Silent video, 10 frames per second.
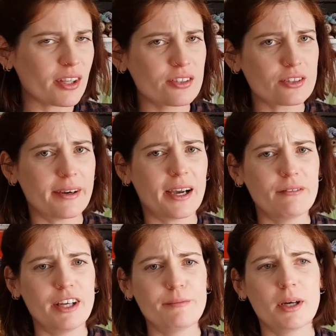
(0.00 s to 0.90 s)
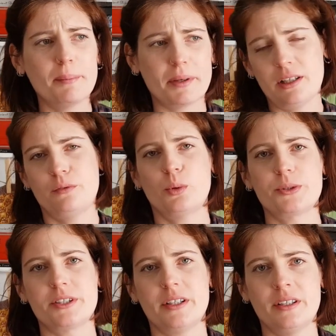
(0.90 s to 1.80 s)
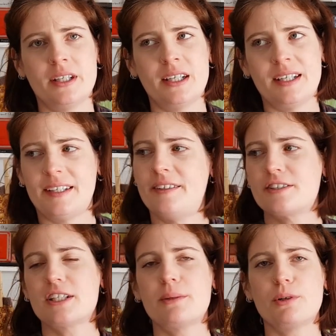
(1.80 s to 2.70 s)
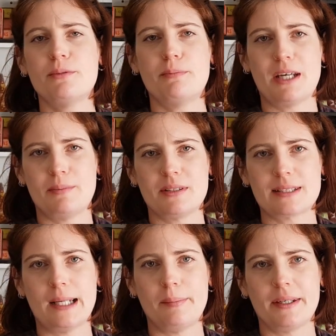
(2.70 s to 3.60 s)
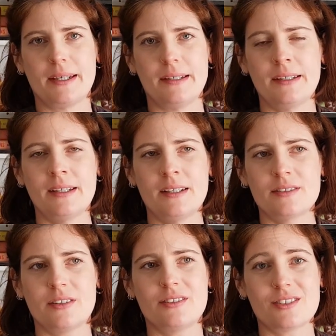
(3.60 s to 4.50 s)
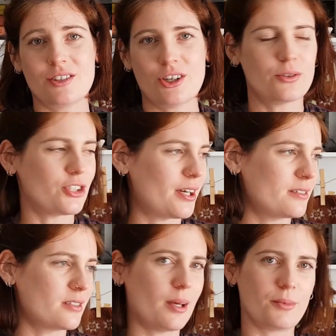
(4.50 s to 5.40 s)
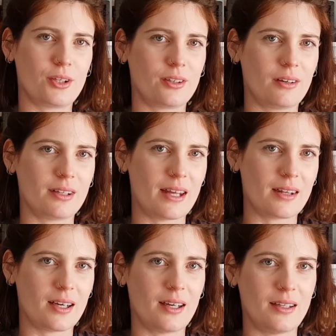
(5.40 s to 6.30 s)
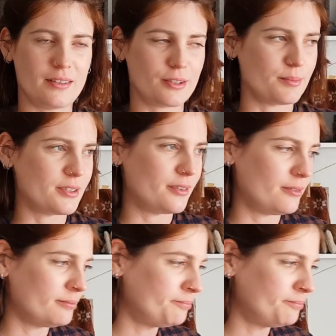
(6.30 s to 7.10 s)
Sorry, I've left my bottle of water in the same room the baby is sleeping in, so there's no chance I'm going to go and get that anytime soon